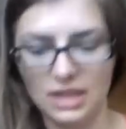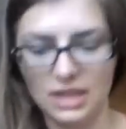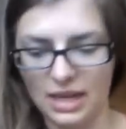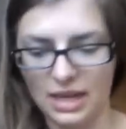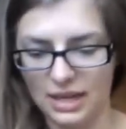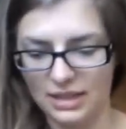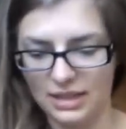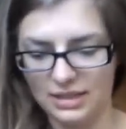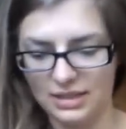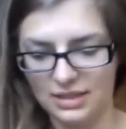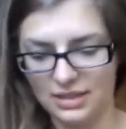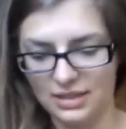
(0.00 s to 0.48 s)

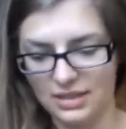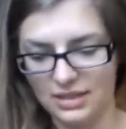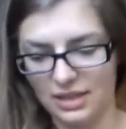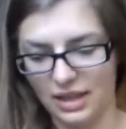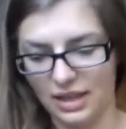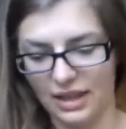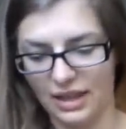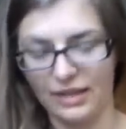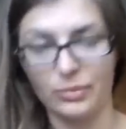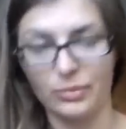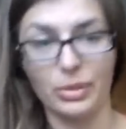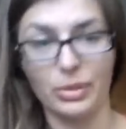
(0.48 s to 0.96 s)
And
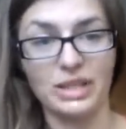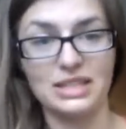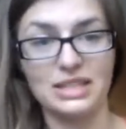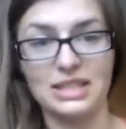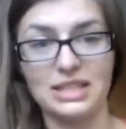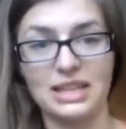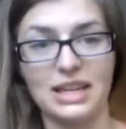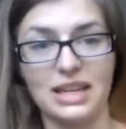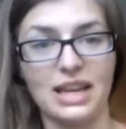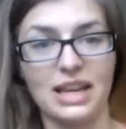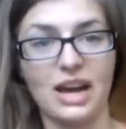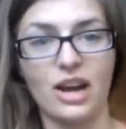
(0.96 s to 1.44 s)
like,
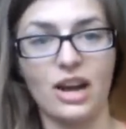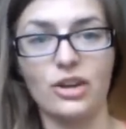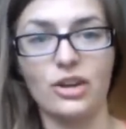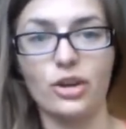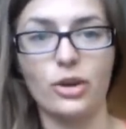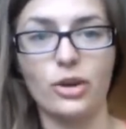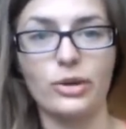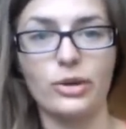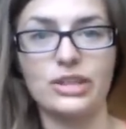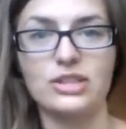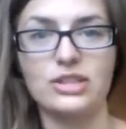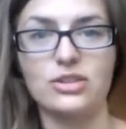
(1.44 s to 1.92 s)
basically, I
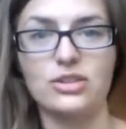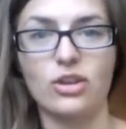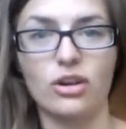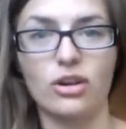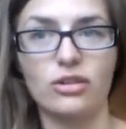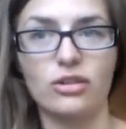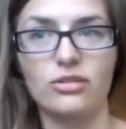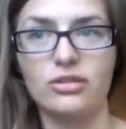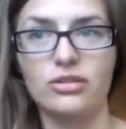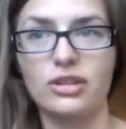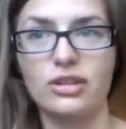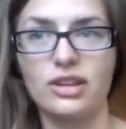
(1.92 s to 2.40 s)
know it's
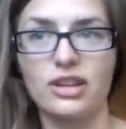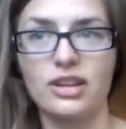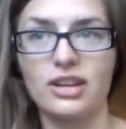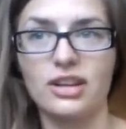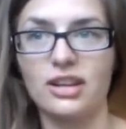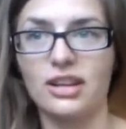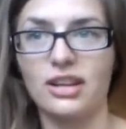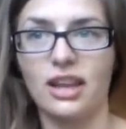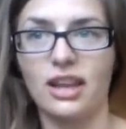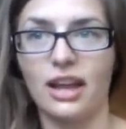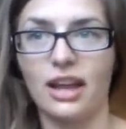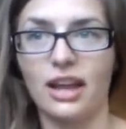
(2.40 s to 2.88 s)
not
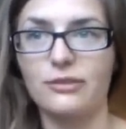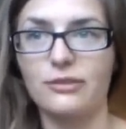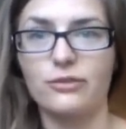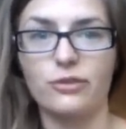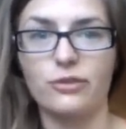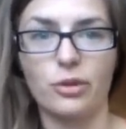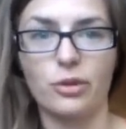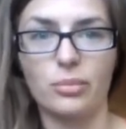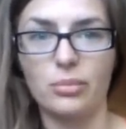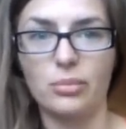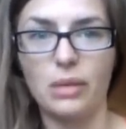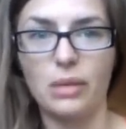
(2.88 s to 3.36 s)
like
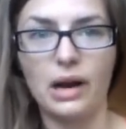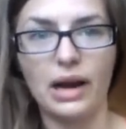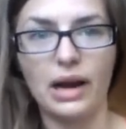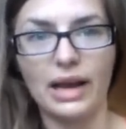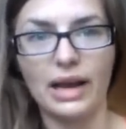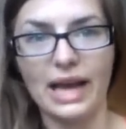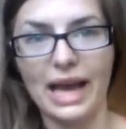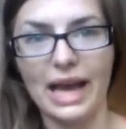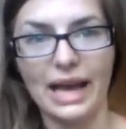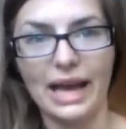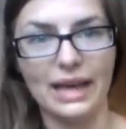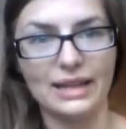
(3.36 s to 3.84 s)
from my
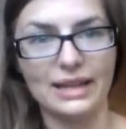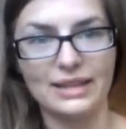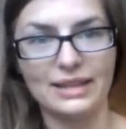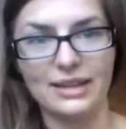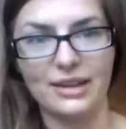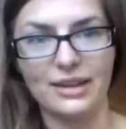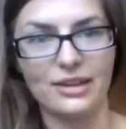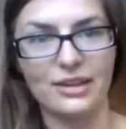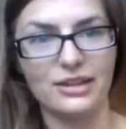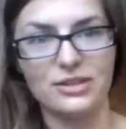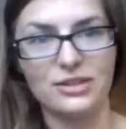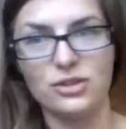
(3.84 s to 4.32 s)
head
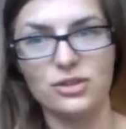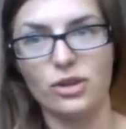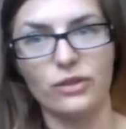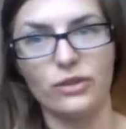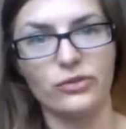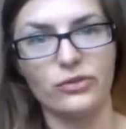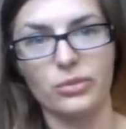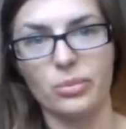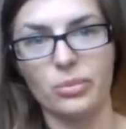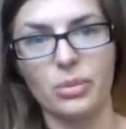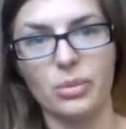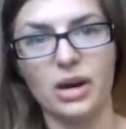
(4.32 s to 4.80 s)
and uh, it's
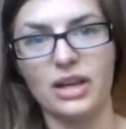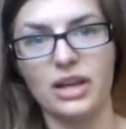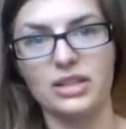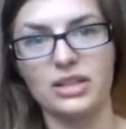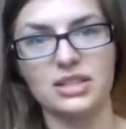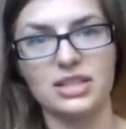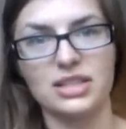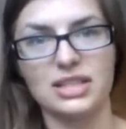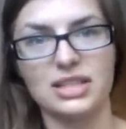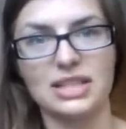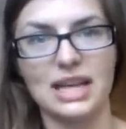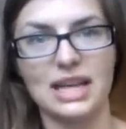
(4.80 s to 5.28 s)
not from my
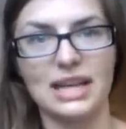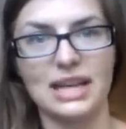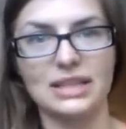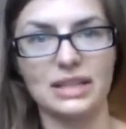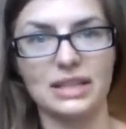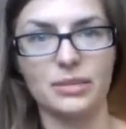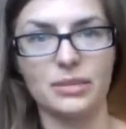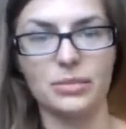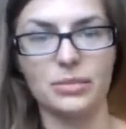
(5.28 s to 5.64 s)
understanding